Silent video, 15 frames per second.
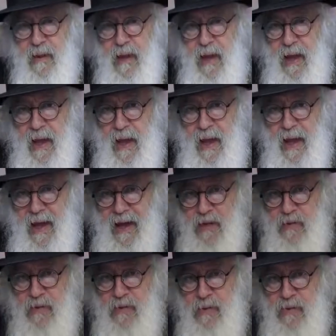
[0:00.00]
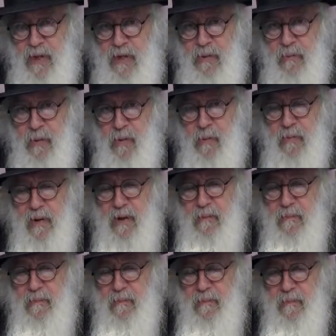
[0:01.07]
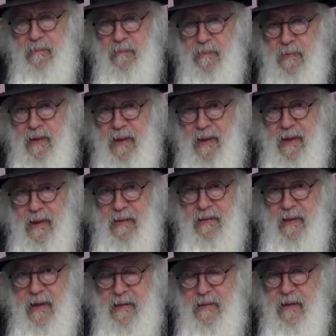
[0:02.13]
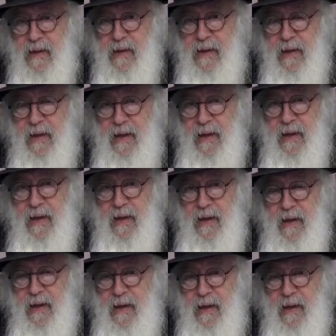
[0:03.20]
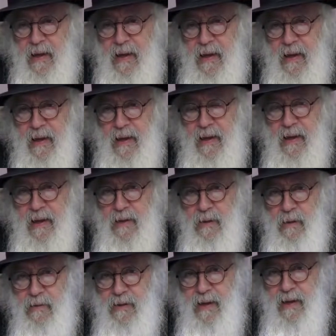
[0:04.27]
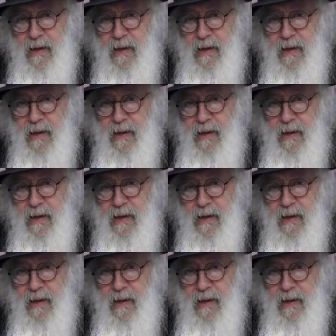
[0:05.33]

it would not help. I saw that the problem that